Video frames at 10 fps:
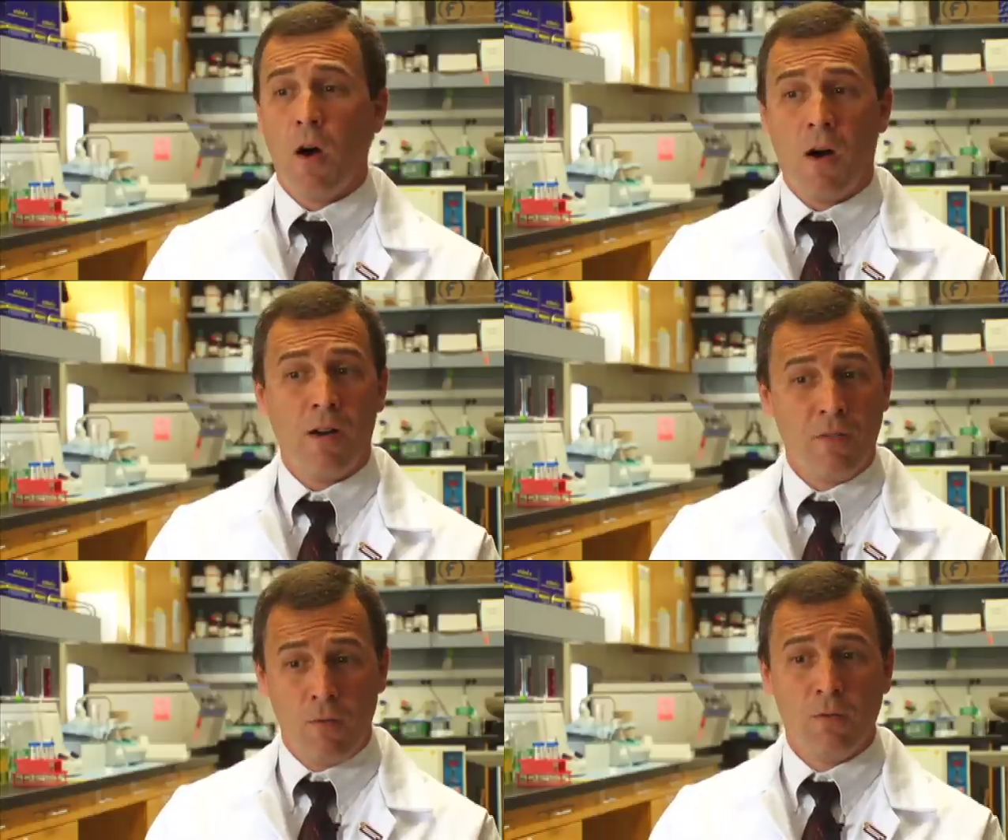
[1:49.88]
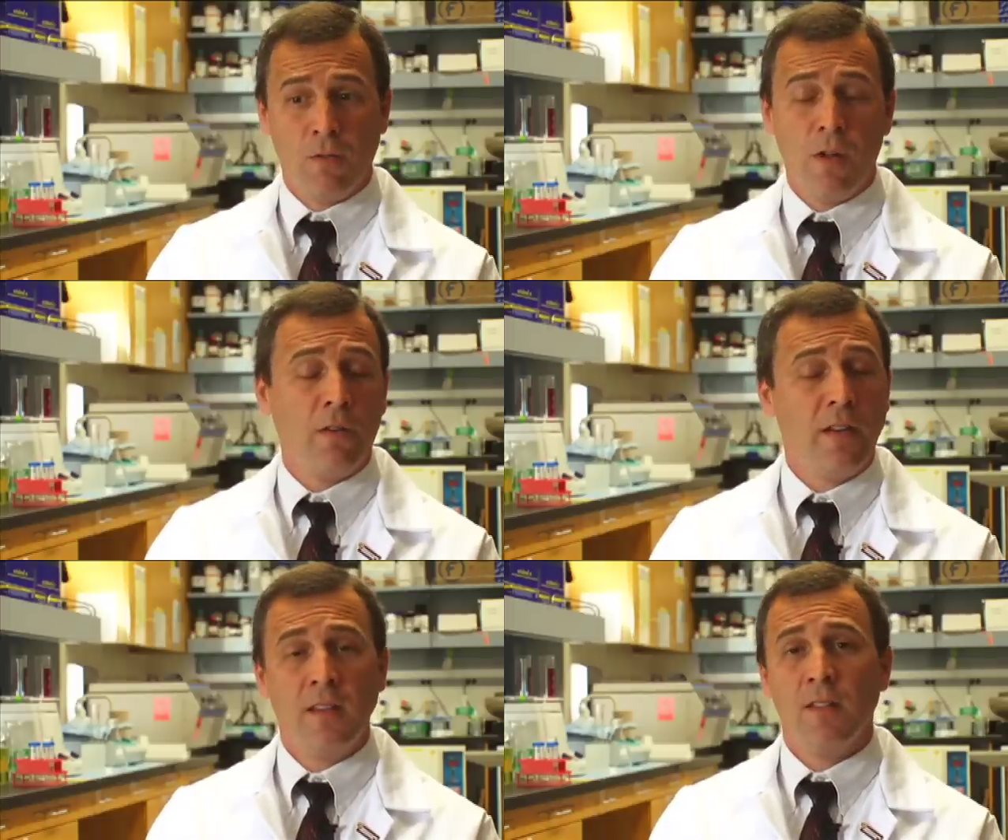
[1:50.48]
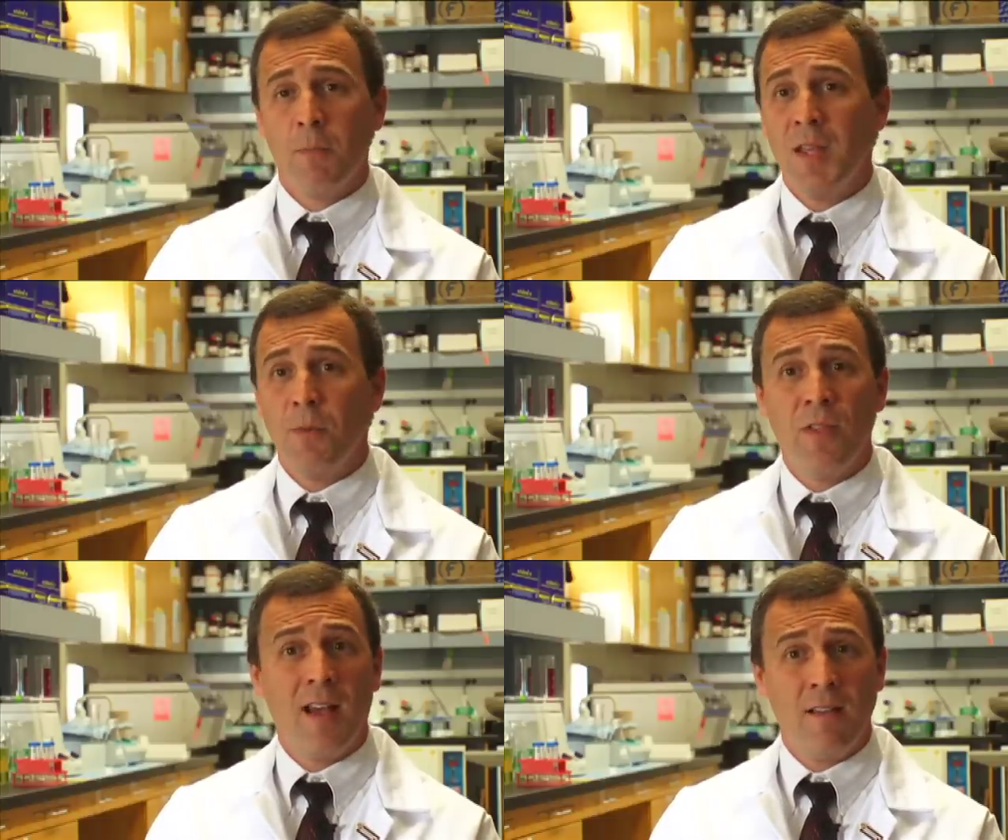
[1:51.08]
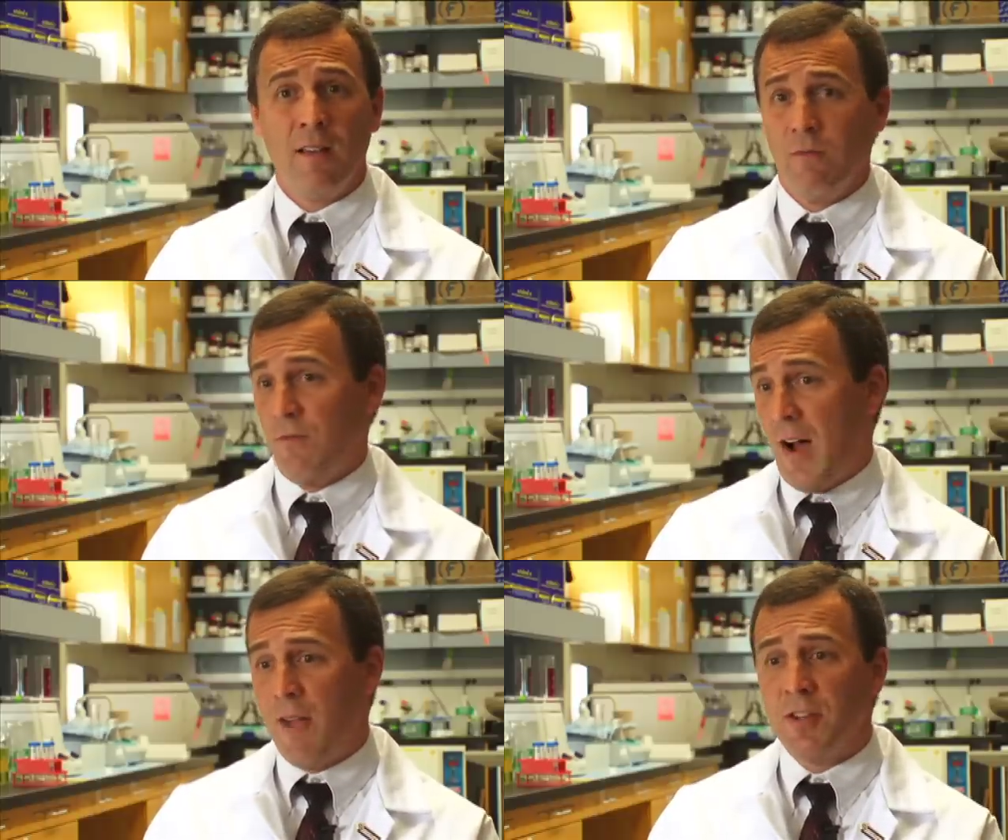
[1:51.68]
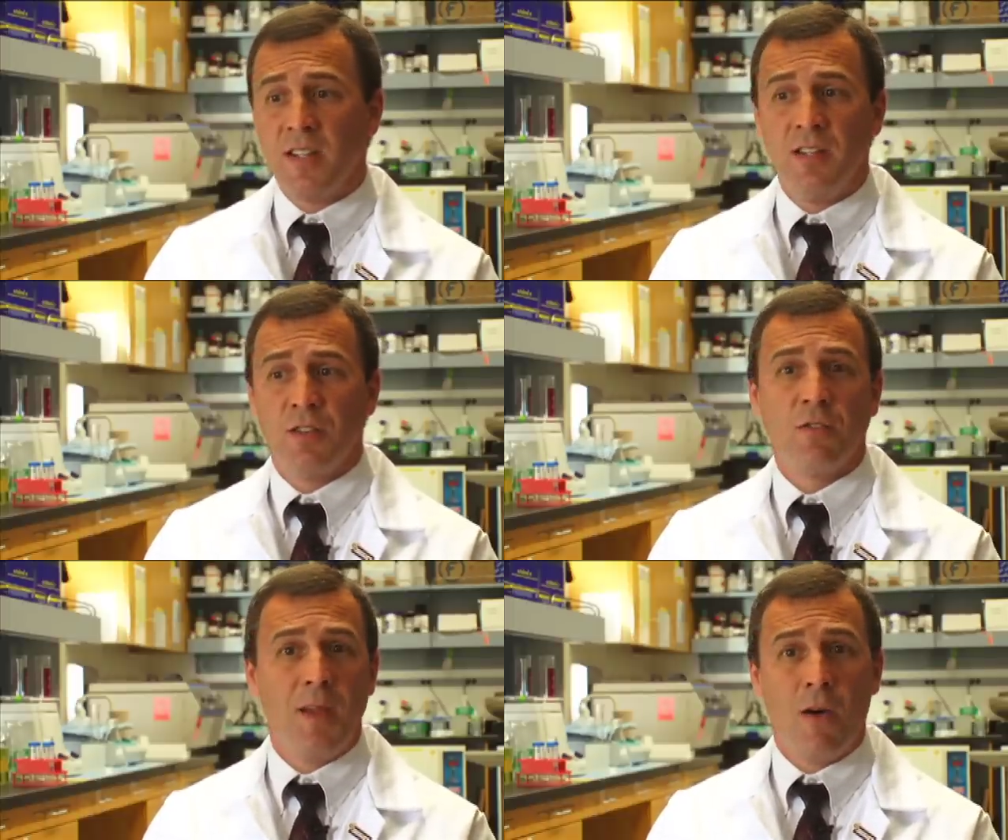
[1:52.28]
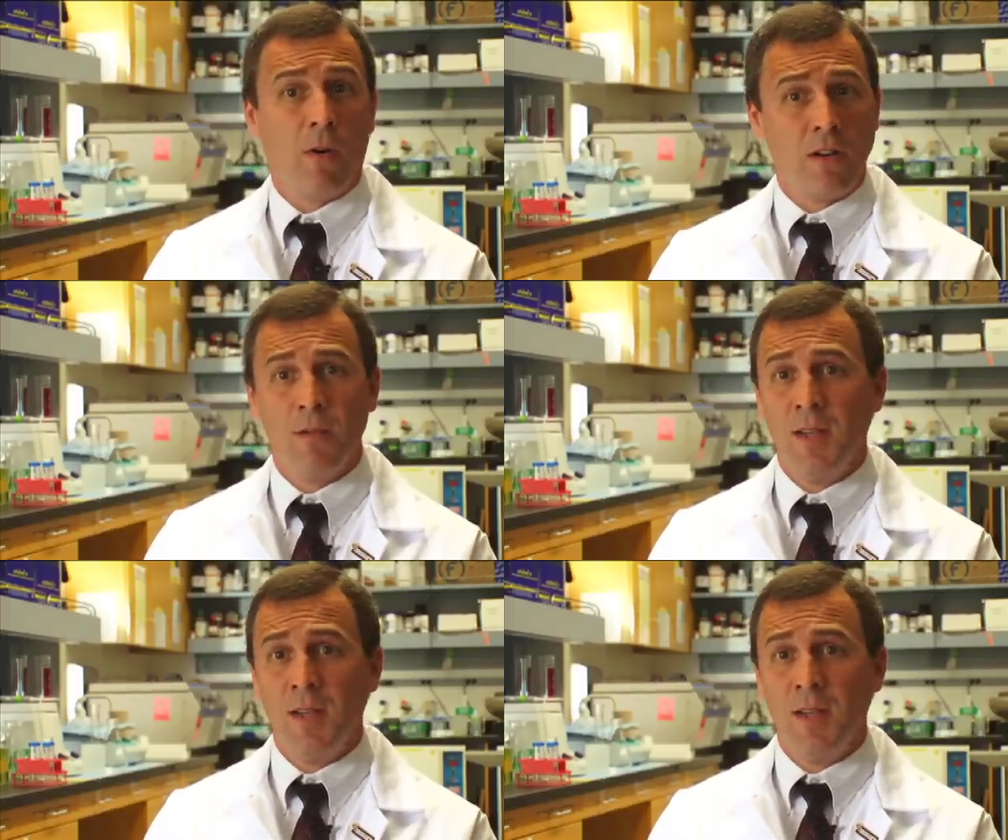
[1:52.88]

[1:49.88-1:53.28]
are literally the people that 5 or 10 years from now are going to